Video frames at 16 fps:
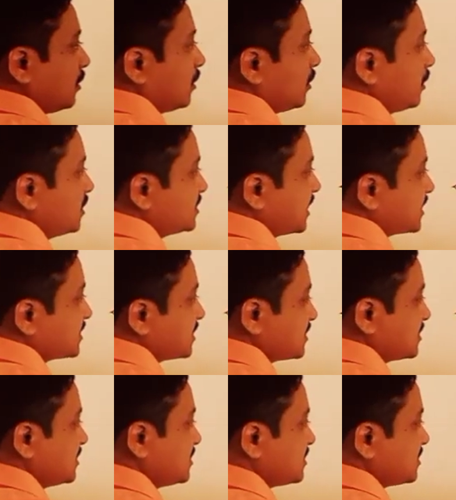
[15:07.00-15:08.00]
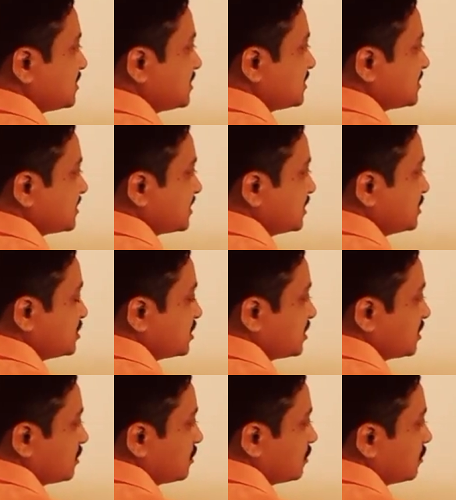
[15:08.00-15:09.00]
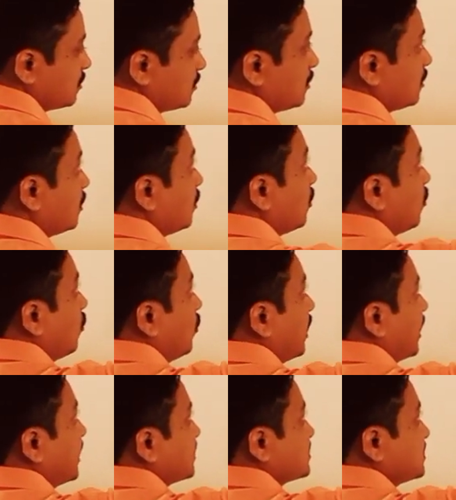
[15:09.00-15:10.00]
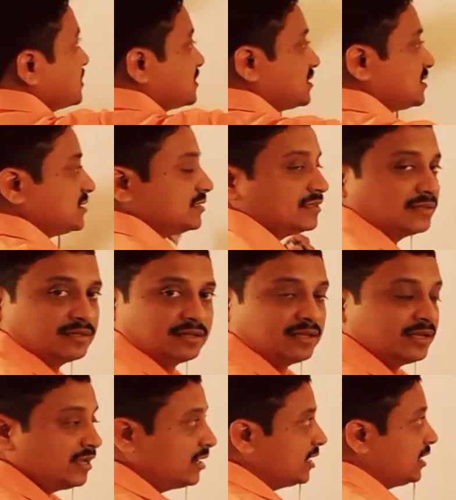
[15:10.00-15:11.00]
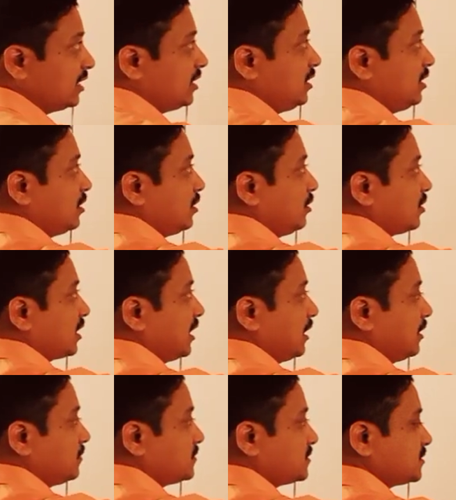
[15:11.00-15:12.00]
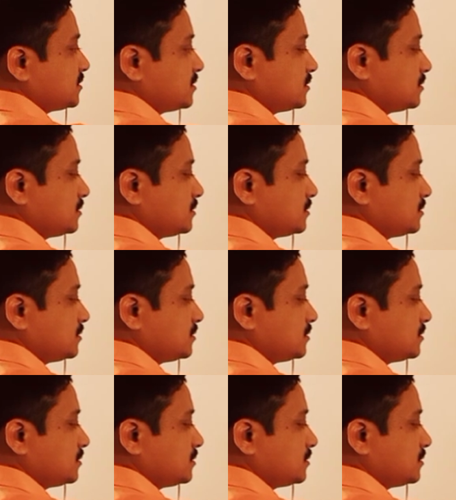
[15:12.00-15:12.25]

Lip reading: This x-axis, center, y-axis, and here your ellipse.